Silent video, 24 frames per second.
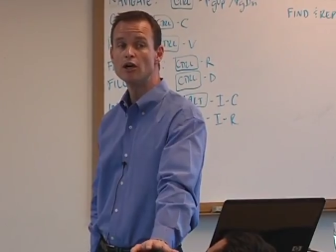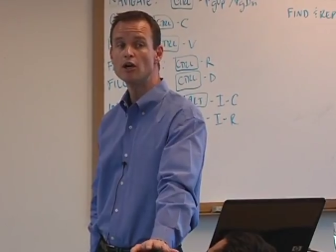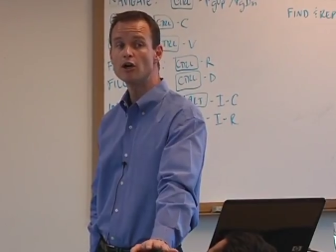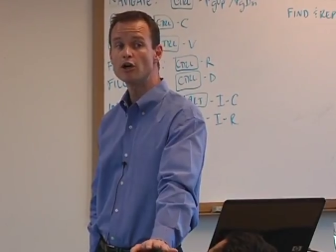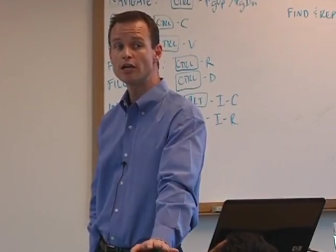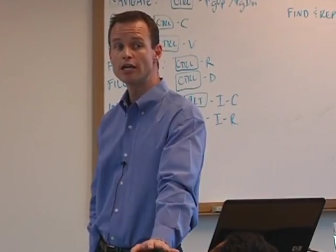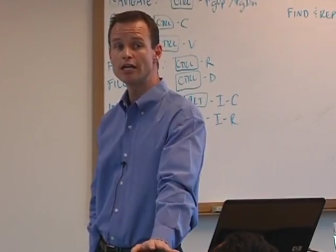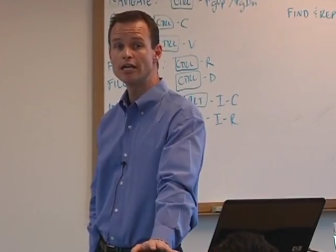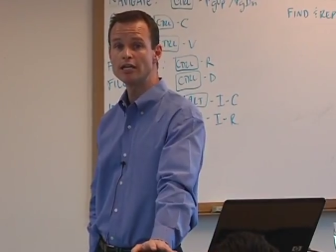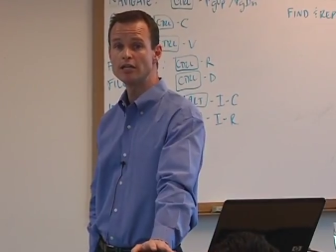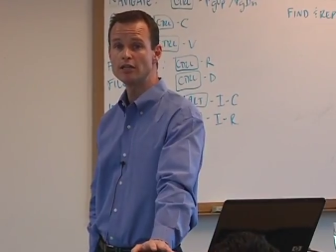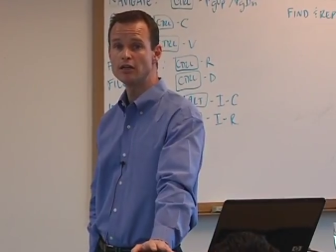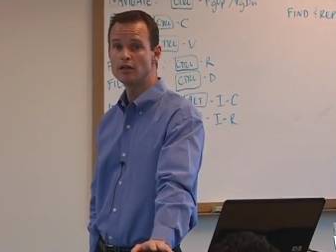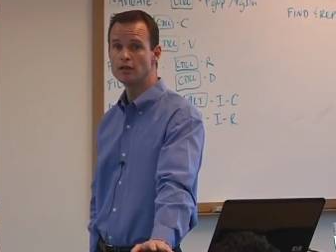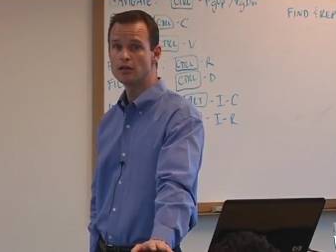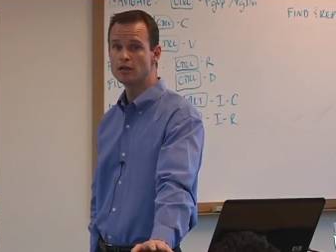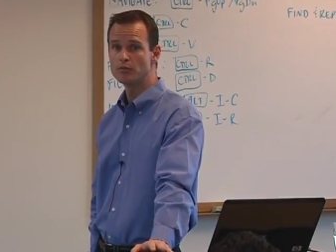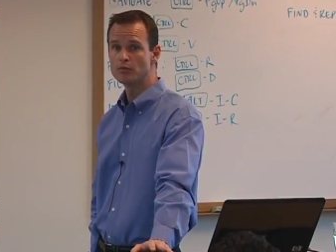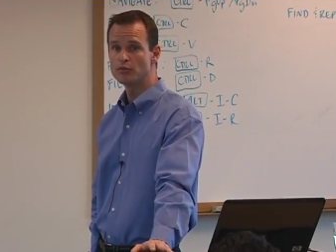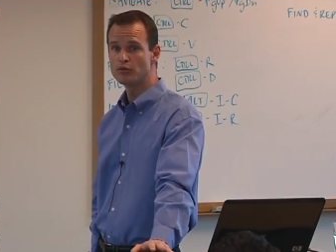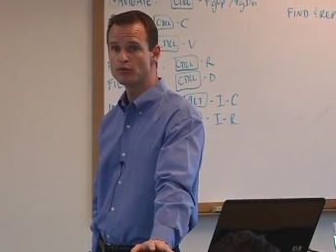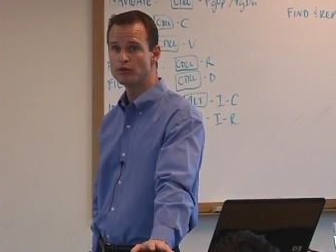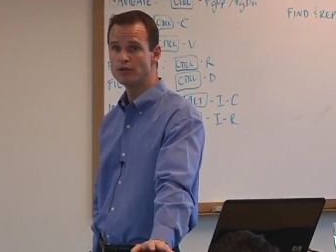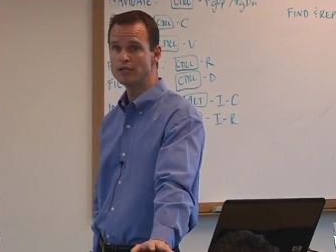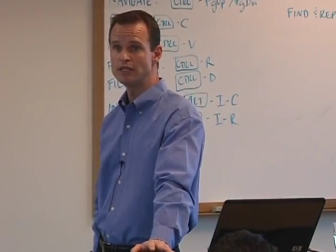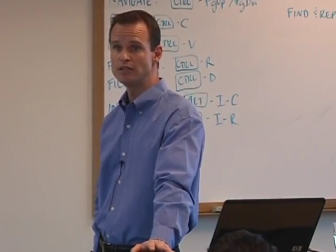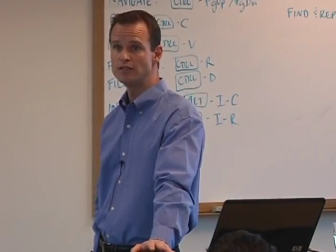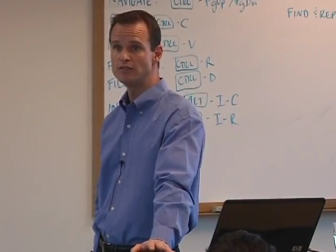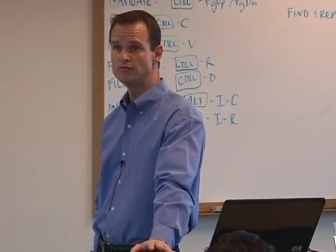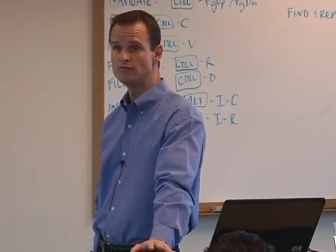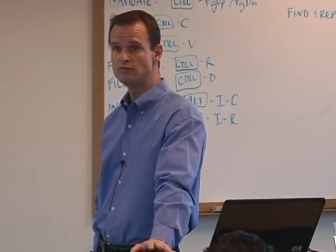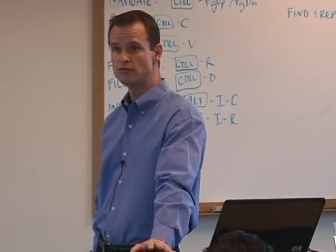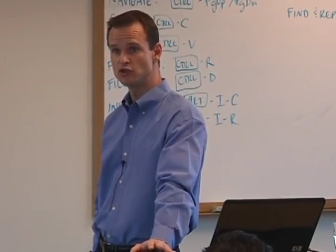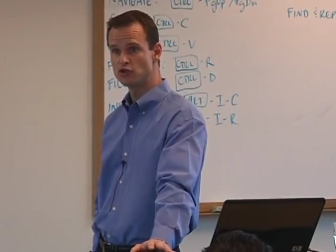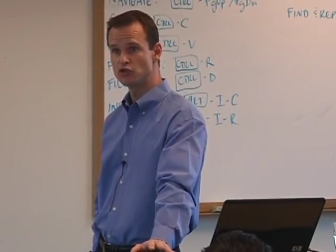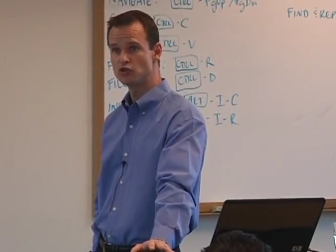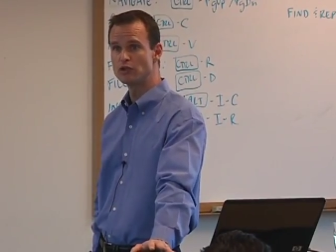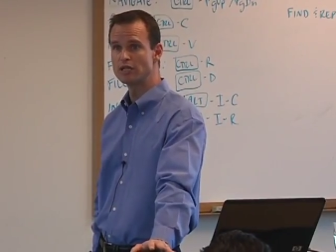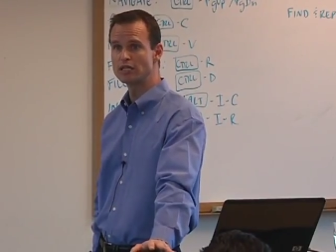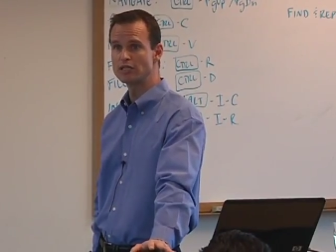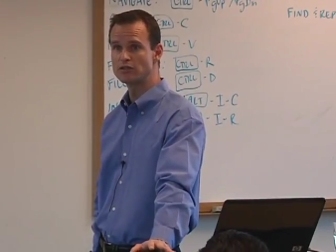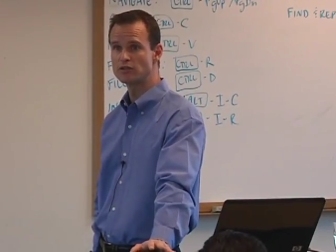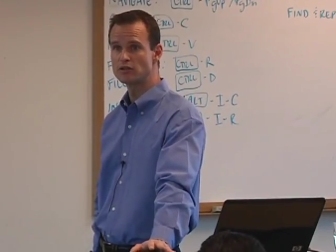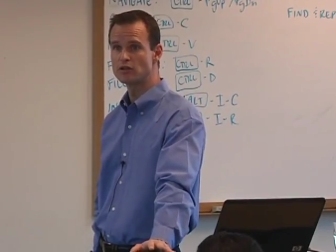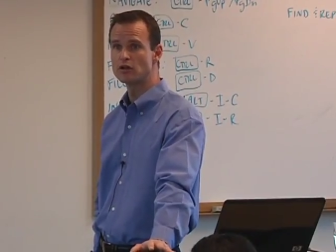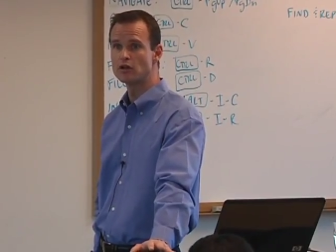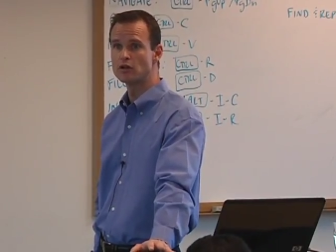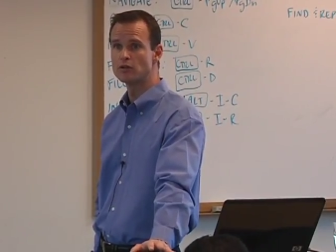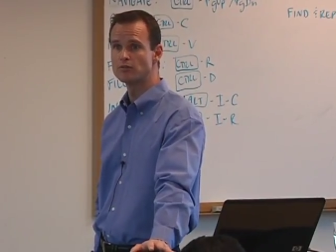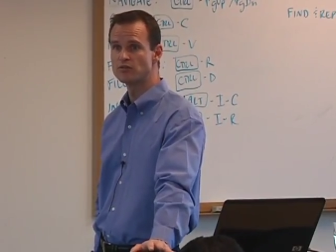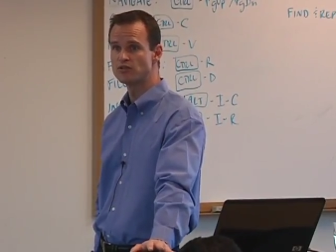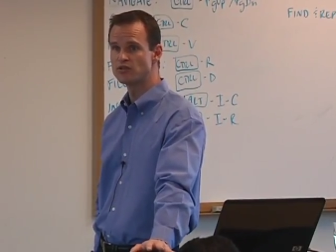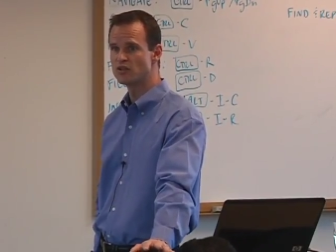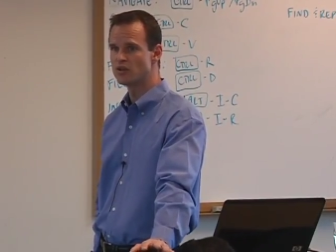are getting done on pretty strict terms.